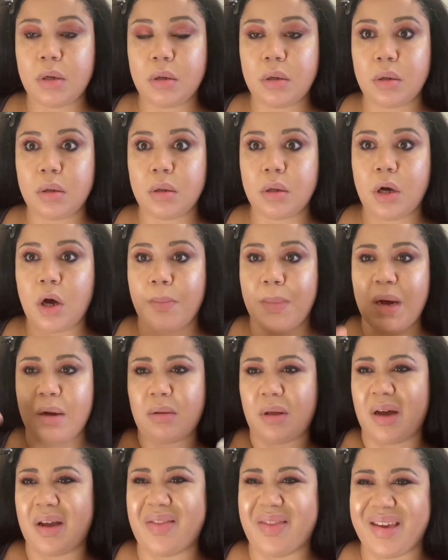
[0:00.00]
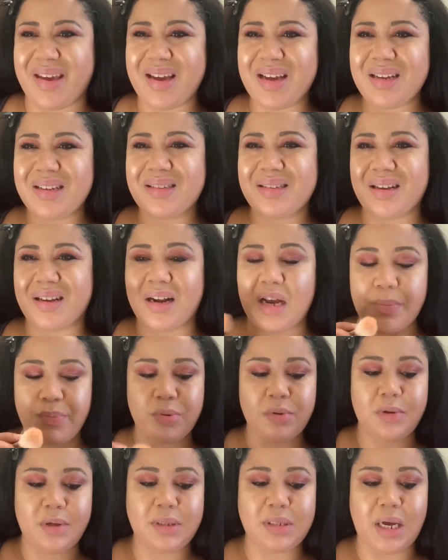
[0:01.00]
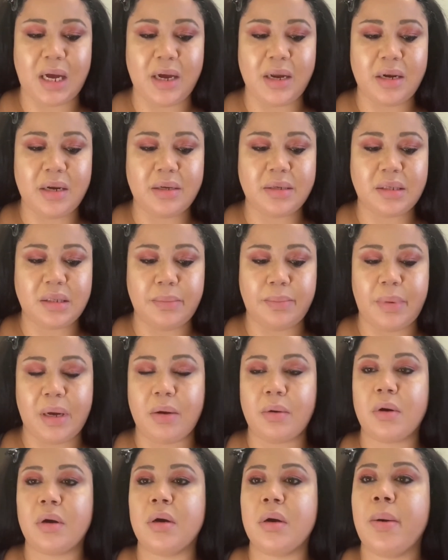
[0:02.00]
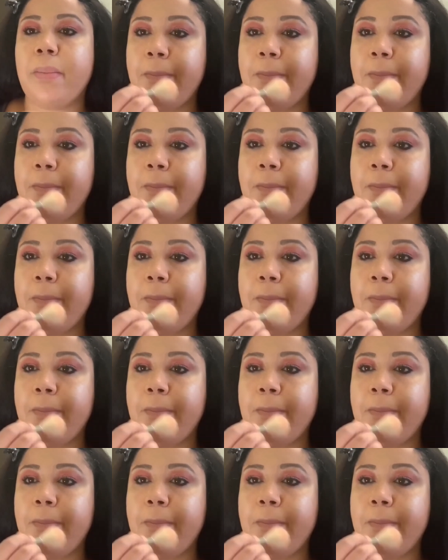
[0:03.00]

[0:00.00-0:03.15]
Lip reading: come out like this, and I put the tiniest amount on.